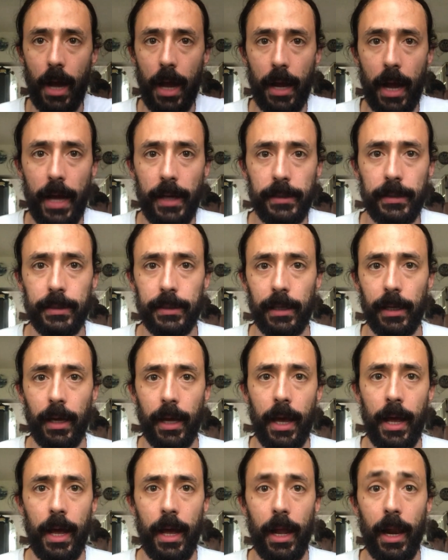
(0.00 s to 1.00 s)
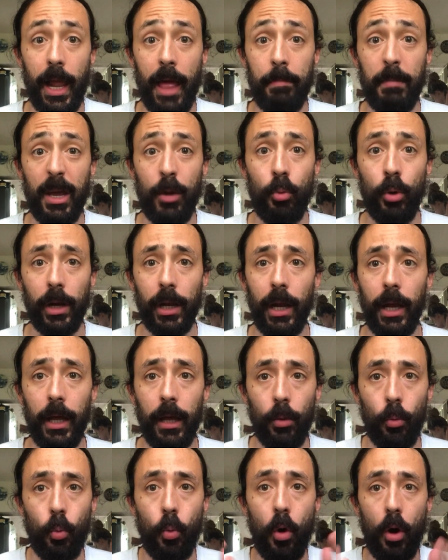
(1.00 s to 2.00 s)
Hi guys, uh, let me
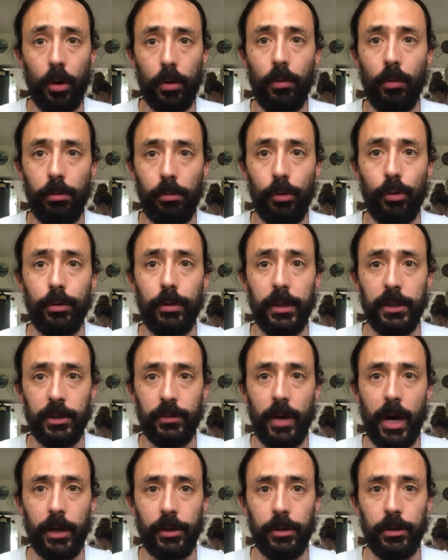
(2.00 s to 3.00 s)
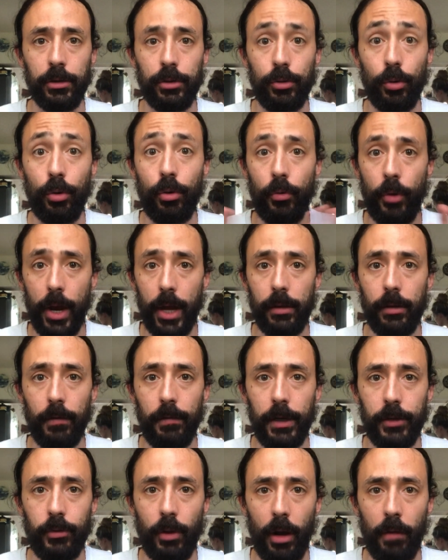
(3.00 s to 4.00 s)
quickly walk you through the instructions to create the
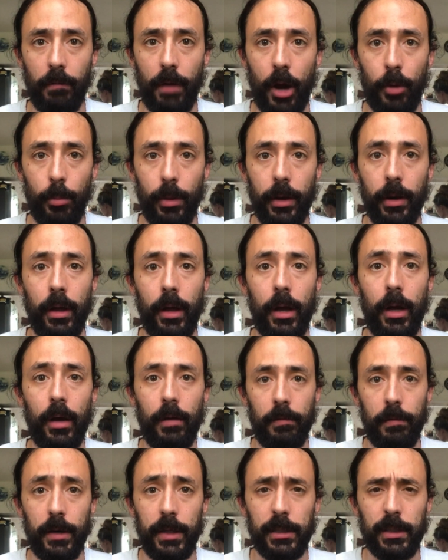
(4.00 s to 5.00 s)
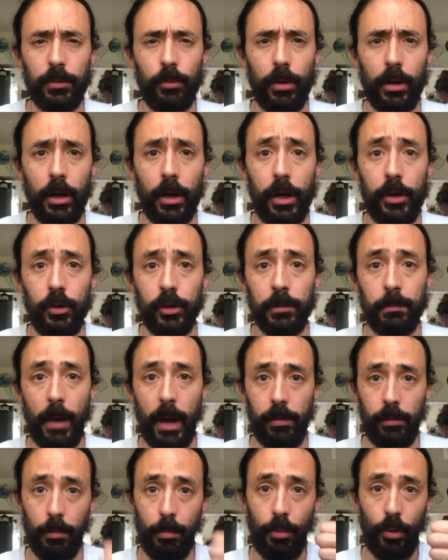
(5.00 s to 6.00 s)
virtual environment. First, we're going to use
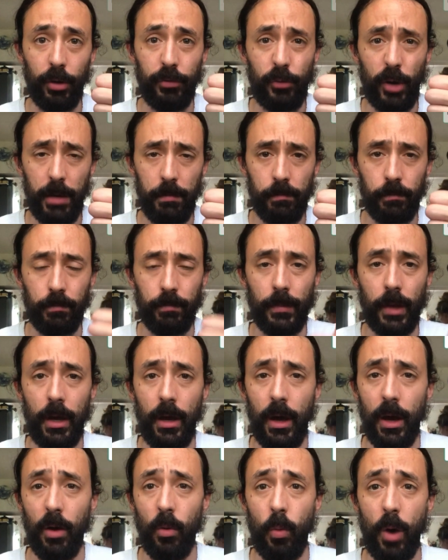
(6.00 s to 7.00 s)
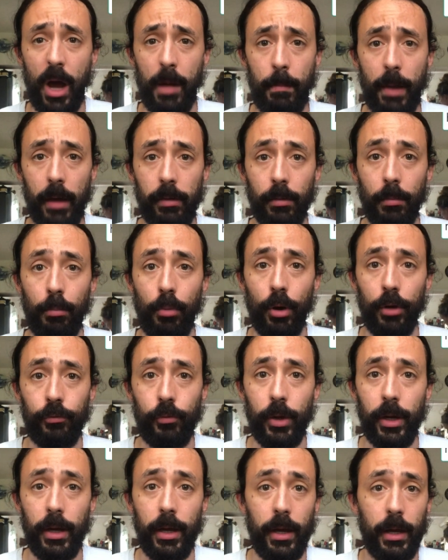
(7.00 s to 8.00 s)
Python Poetry. Why Python
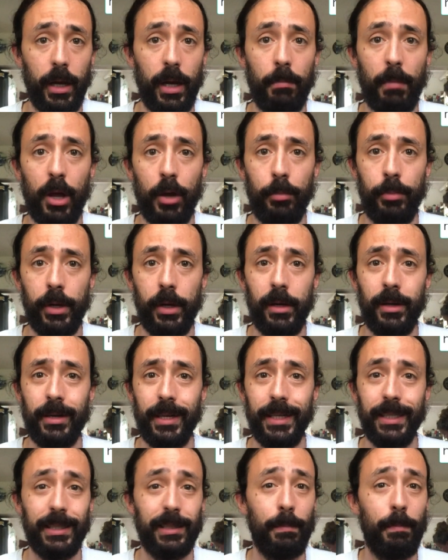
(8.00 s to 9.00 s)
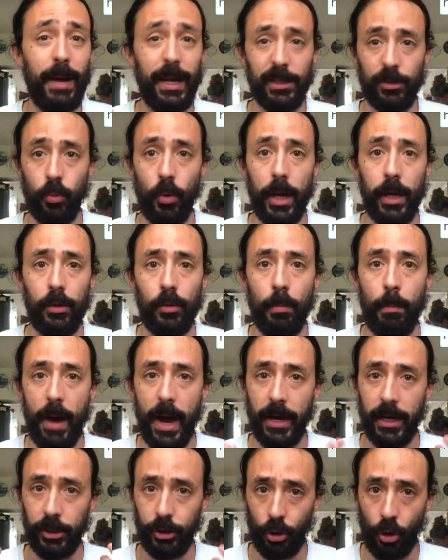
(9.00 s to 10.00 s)
Poetry? In my opinion, is the best way to
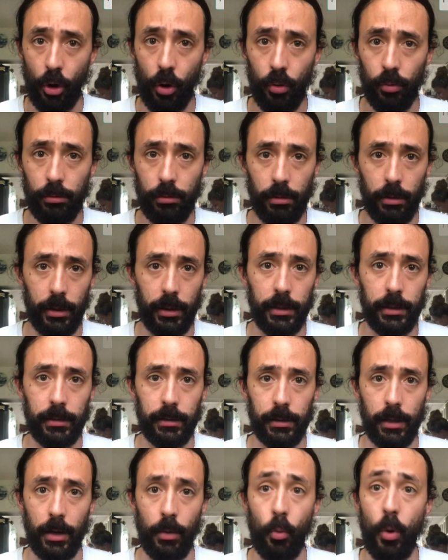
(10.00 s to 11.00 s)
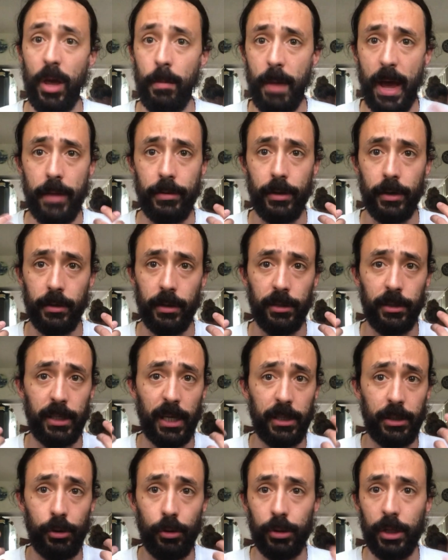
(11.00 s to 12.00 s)
package code, is uh, way better than
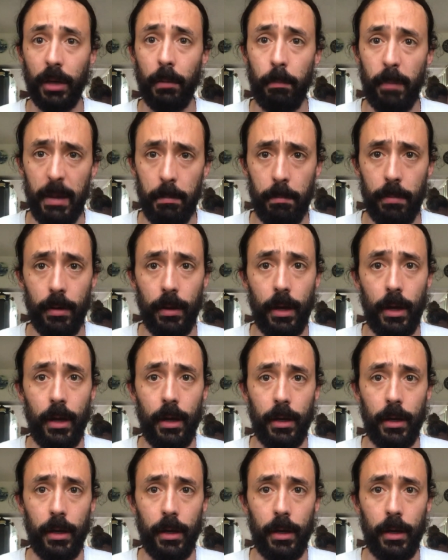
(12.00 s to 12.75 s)
just using pip.